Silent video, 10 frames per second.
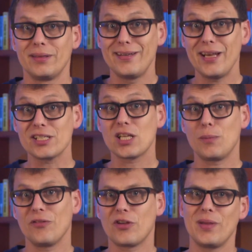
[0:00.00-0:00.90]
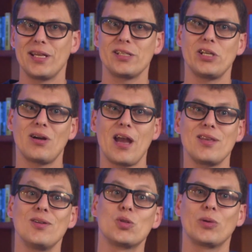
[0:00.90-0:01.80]
The next couple of commands here I
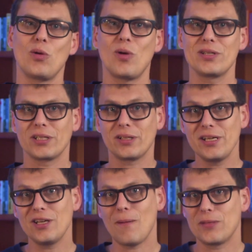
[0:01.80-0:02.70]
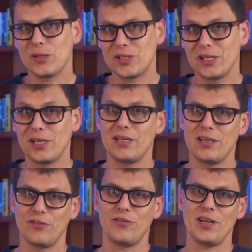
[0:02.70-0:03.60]
use when I want to clean up the Obsidian
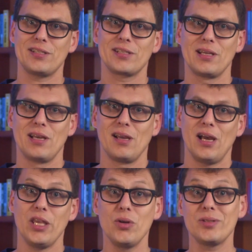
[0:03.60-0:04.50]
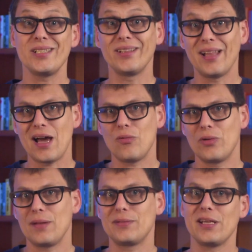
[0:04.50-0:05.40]
interface. I use these a lot
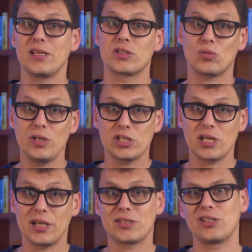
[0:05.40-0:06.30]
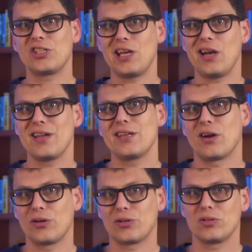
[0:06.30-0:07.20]
when I'm taking screenshots to share in
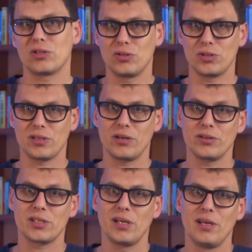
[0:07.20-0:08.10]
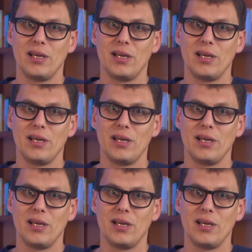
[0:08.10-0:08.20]
articles or newsletters.